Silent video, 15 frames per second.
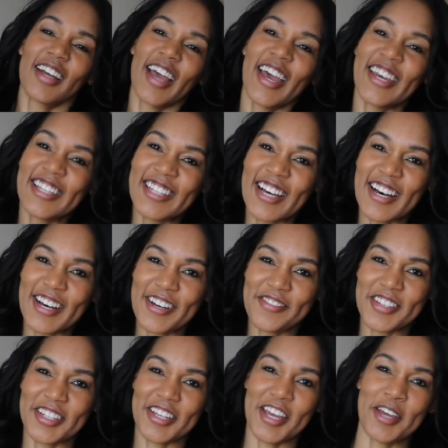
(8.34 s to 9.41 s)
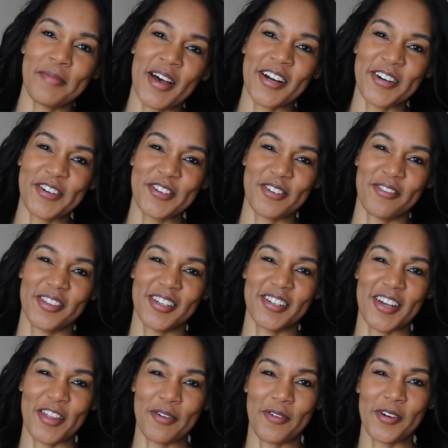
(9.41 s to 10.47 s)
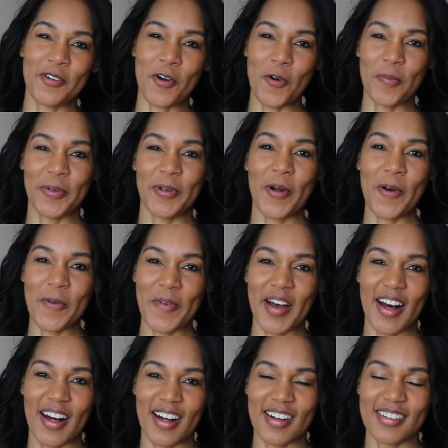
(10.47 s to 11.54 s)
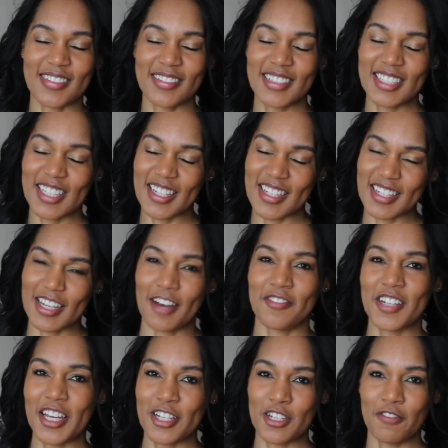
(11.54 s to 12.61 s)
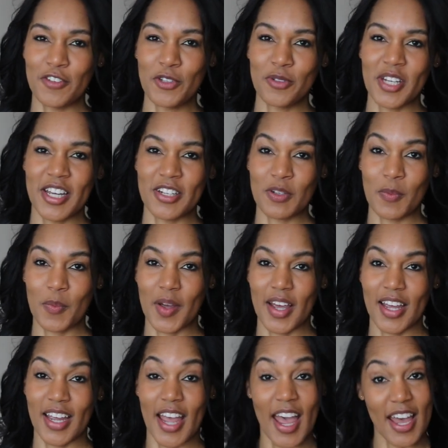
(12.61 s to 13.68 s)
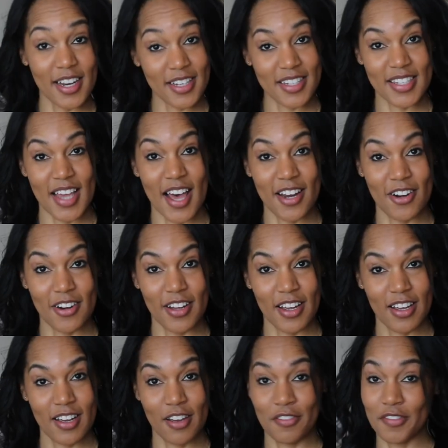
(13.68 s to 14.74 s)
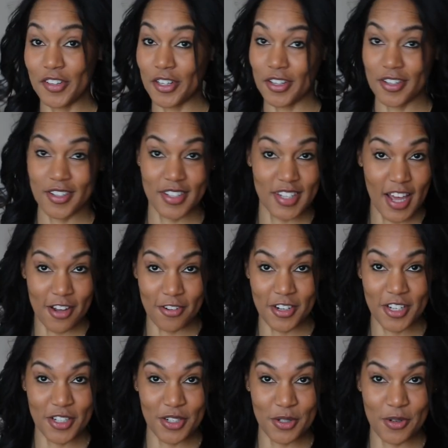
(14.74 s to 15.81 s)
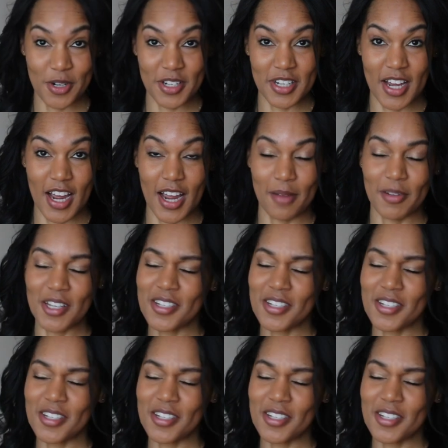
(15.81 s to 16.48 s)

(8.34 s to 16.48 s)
Hey loves, it's A back on your screen with another one. Hope you're all well. Since Love Day is a few days away and it's Saturday, I figured Saturday story time.